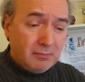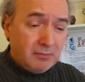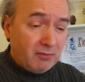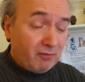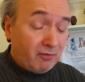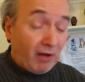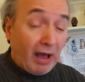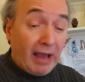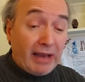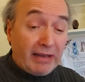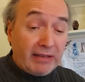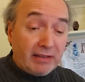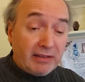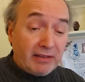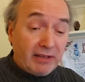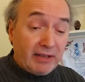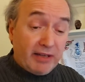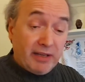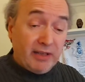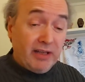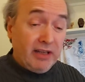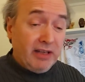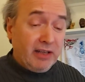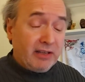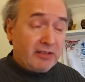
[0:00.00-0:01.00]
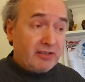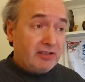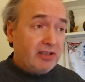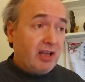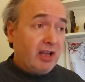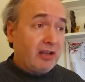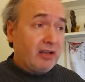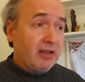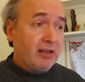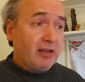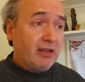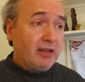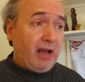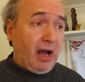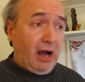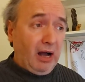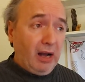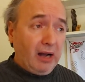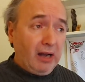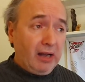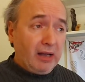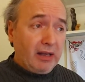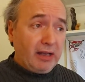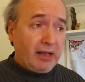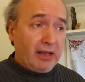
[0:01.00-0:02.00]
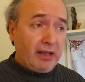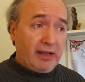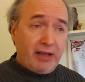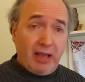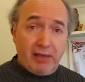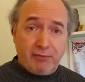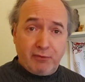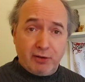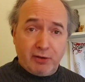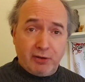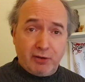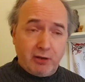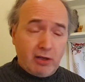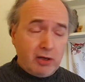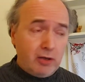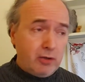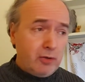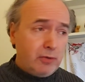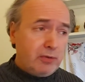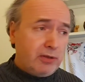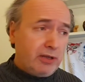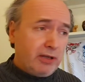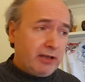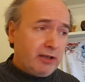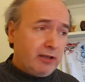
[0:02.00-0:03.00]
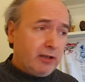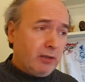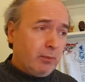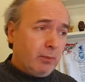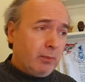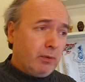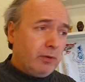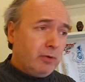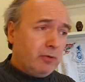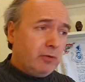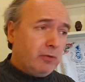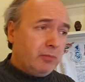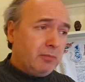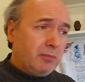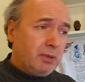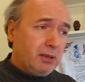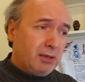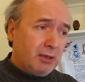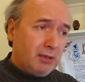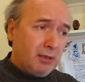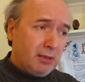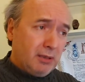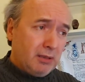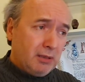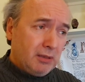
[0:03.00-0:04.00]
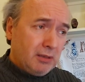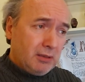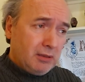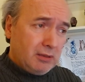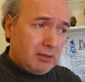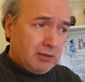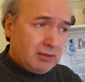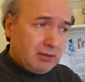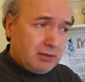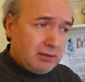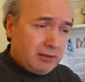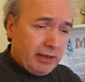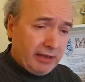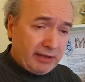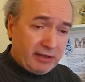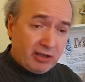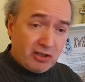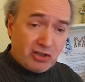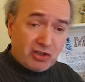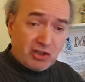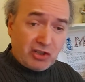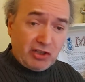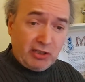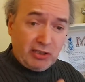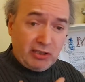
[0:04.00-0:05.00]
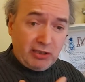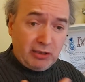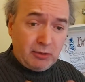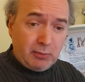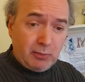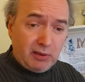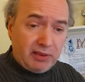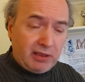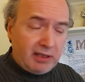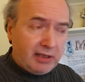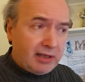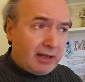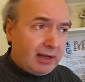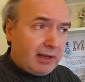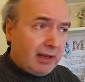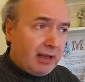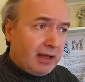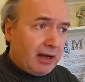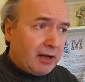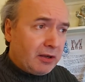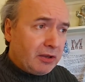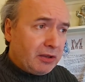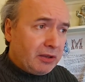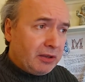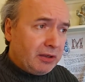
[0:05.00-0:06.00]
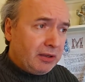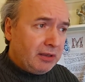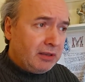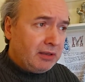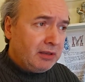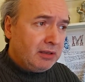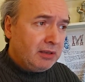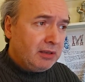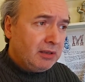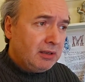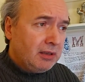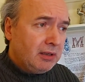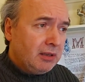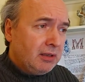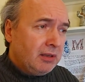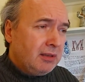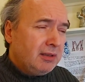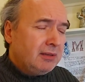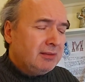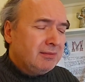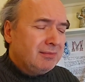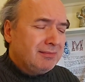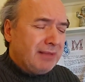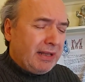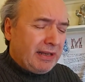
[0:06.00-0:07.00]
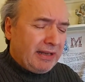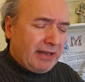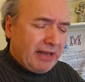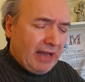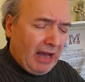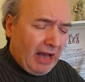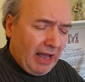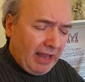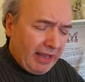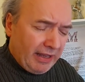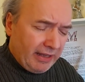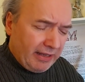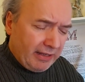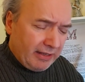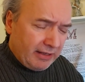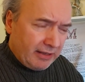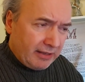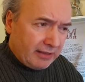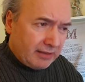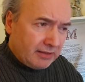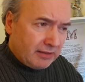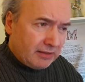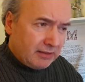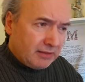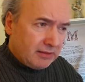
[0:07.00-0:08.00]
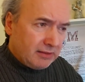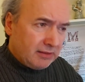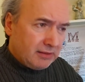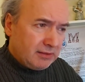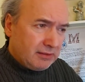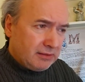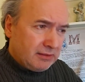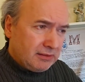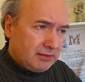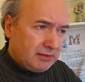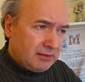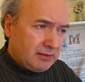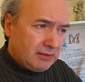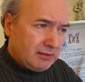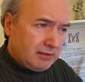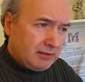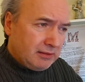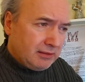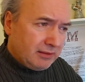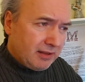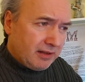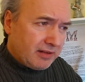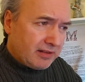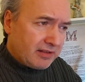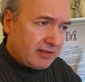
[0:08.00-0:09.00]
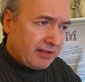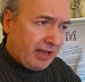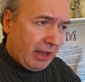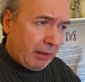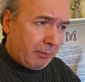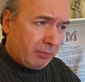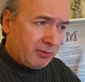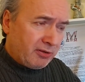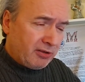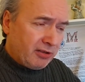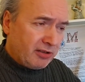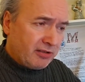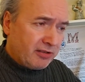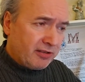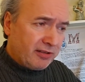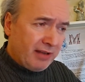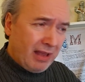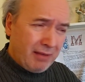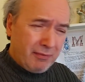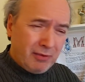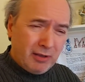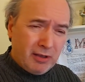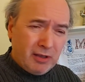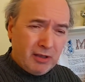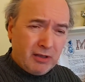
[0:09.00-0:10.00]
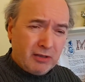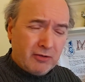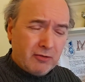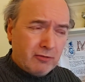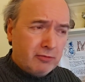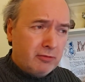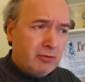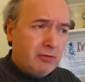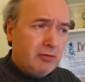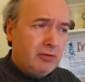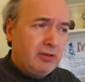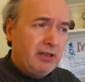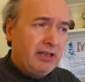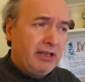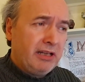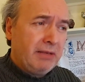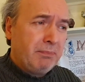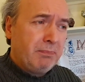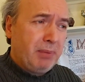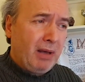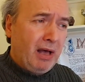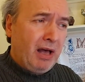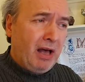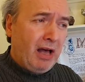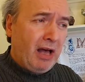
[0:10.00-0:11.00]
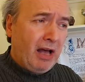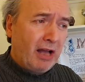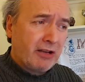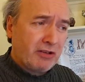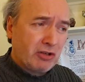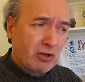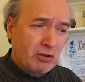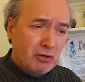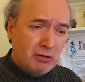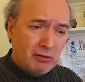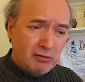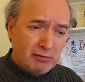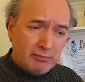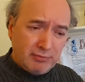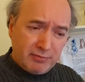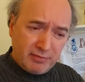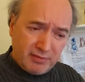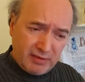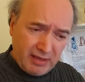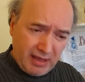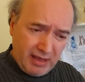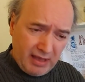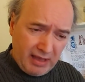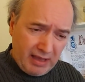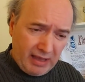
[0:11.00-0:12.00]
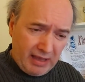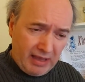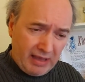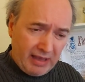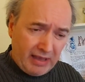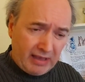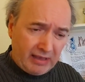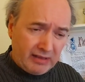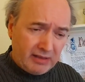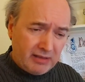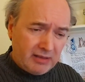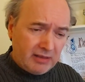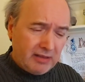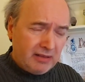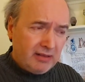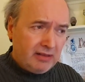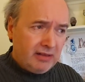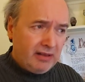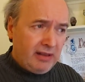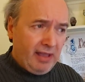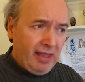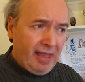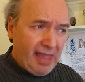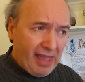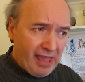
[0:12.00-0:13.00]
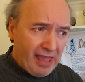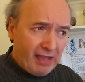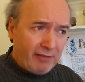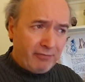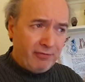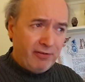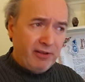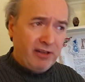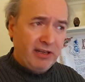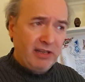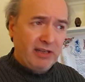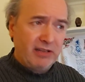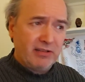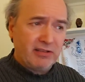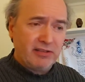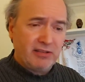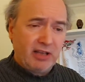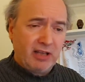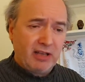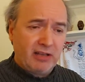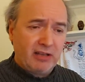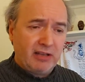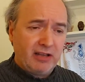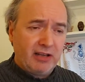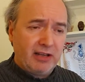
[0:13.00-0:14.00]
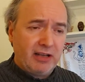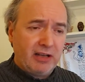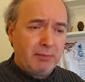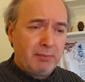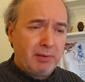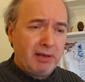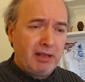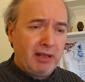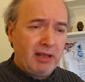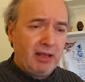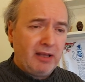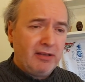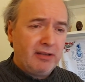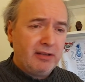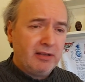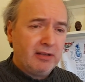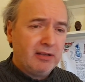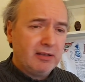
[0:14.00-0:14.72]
finding sudden hunger never known in the womb, and a chill within the lung, and the iron that has kept us never truly part of their heavy sudden in our blood.